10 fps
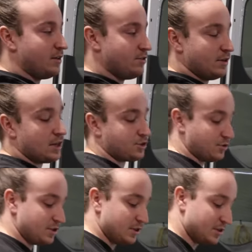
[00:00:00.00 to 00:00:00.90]
their
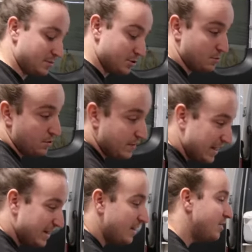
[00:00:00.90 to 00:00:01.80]
electrical system. So moving
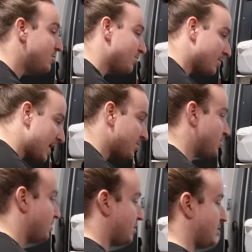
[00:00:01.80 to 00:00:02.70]
in to their
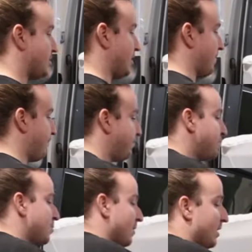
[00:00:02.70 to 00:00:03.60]
electrical system,
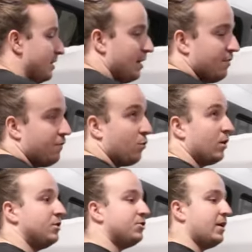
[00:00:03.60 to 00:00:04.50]
they have 400